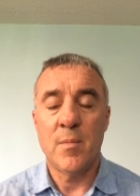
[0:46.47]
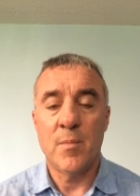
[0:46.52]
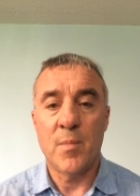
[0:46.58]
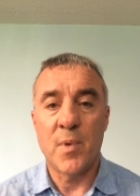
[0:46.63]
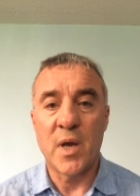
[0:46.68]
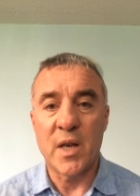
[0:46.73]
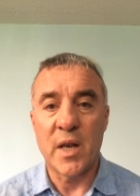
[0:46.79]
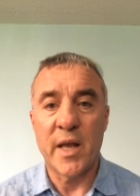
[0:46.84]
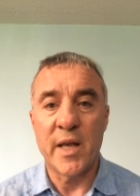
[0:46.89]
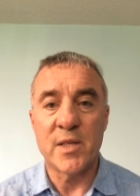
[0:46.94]

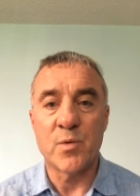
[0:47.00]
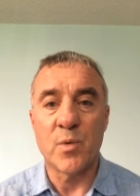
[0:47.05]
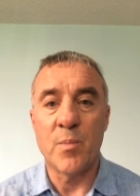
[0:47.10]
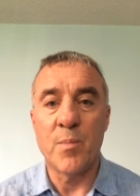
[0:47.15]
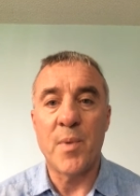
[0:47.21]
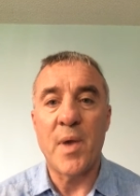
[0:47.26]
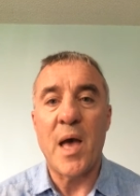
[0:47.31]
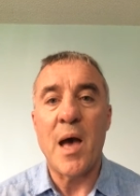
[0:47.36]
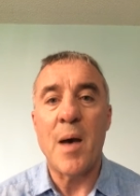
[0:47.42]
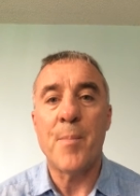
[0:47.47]
My clients
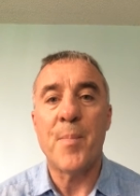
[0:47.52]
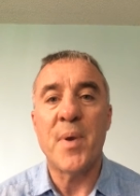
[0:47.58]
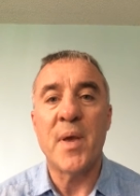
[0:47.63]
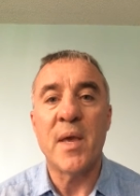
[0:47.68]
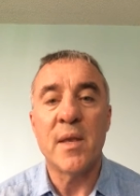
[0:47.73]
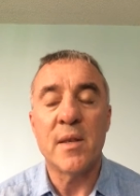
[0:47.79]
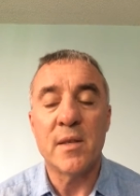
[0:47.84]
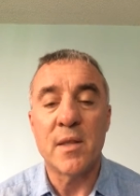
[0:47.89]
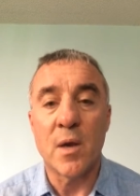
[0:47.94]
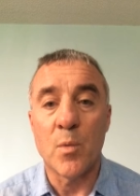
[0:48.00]
wouldn't be
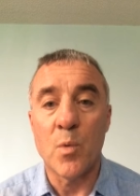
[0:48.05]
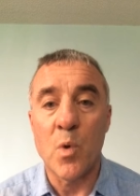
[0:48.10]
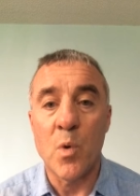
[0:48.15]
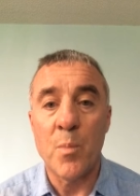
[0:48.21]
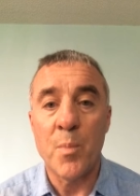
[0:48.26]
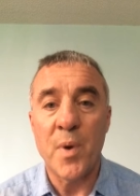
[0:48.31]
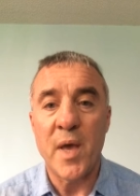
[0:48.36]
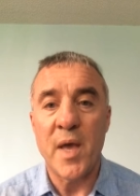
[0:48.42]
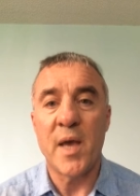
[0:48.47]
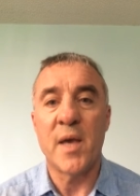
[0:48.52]
happy. They
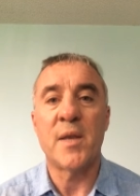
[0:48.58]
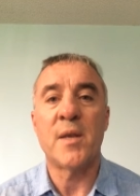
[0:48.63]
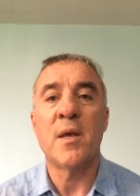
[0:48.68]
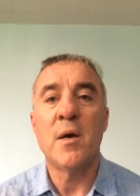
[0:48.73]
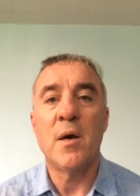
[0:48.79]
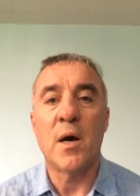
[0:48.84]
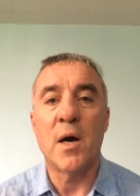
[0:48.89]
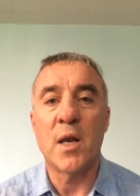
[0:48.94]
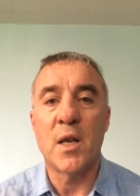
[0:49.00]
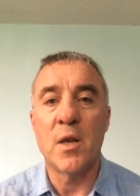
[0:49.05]
won't pay it.
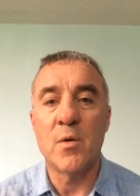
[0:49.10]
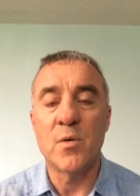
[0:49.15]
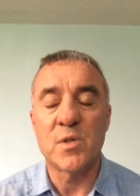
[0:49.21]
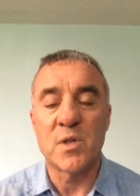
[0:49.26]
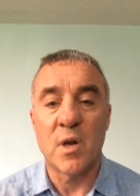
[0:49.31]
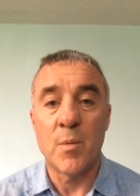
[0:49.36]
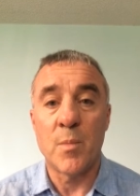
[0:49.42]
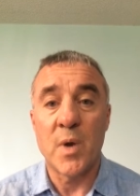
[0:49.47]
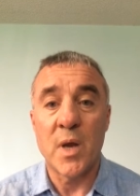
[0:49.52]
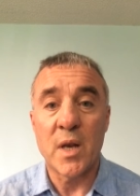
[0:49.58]
I'd lose
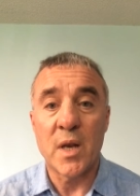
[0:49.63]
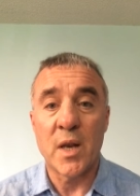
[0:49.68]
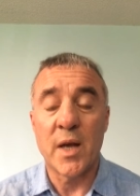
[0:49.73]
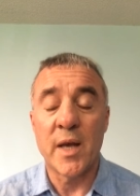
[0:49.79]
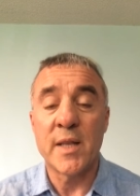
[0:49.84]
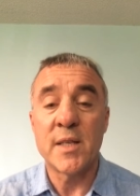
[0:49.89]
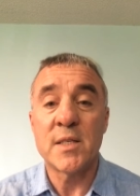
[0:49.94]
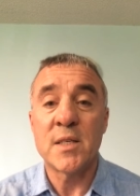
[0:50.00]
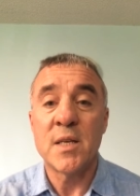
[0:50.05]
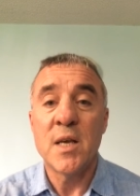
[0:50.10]
all my
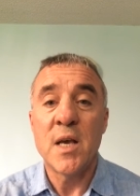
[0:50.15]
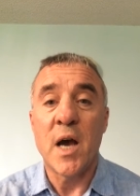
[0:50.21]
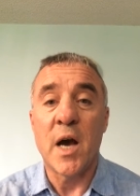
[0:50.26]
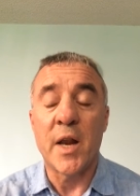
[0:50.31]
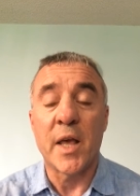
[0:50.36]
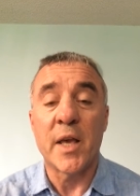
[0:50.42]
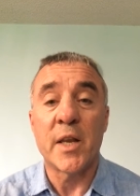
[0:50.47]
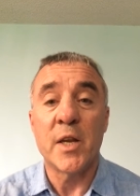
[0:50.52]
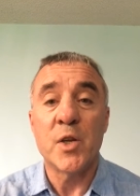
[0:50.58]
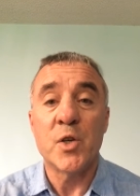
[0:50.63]
clients.
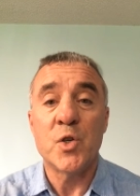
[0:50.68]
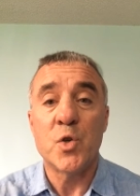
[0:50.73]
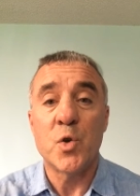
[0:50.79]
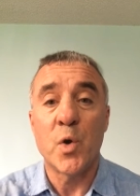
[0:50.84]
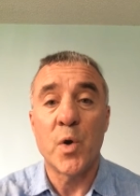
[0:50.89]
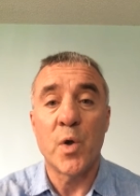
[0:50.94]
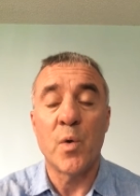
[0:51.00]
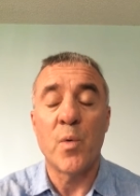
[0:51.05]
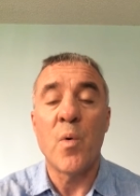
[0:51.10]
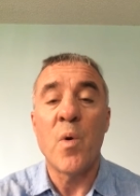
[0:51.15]
And I can
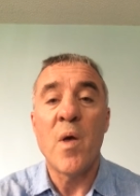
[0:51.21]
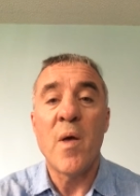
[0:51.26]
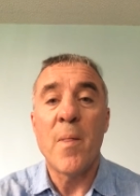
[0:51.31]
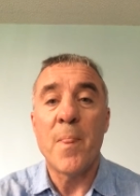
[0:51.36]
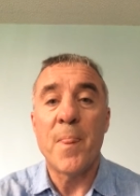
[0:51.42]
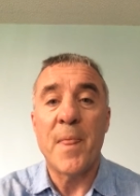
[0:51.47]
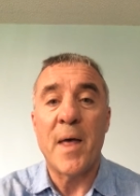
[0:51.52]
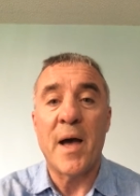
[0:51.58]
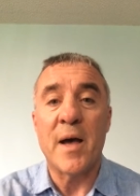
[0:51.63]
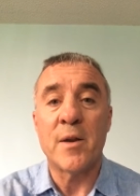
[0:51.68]
assure you
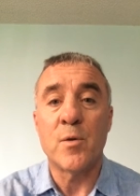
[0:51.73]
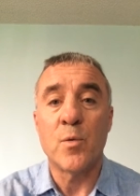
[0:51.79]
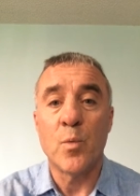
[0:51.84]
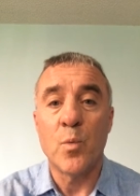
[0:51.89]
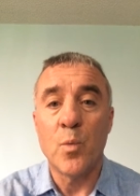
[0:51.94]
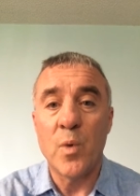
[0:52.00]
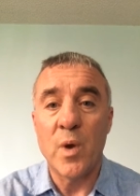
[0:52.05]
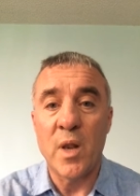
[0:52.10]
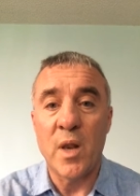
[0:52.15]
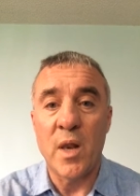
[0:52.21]
that
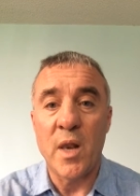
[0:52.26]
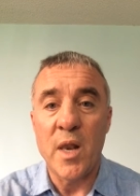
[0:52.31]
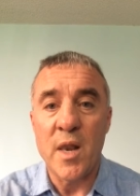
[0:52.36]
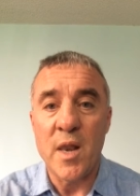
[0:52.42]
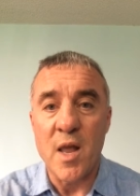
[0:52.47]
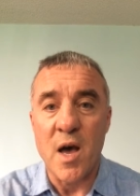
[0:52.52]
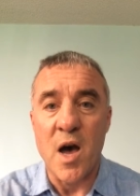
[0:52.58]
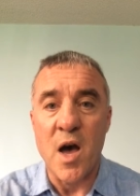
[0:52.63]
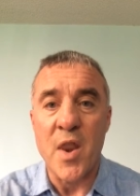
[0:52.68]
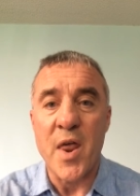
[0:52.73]
will
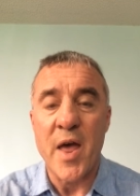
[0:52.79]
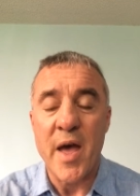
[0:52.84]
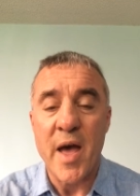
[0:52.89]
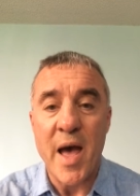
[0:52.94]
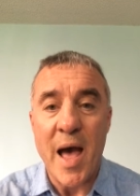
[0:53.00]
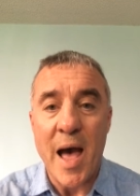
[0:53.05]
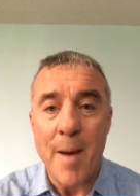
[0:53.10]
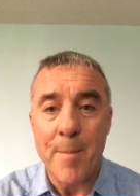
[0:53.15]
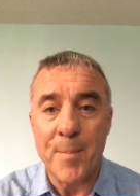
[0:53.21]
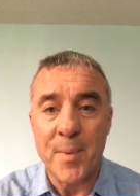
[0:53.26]
not
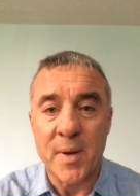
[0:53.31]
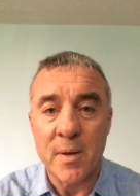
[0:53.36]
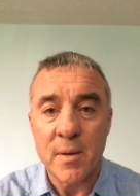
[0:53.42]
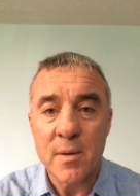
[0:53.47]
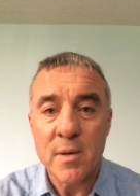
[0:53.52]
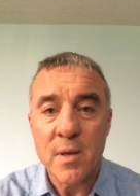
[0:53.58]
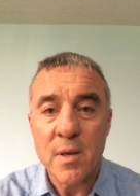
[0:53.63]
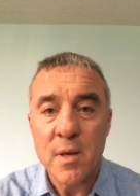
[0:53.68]
happen.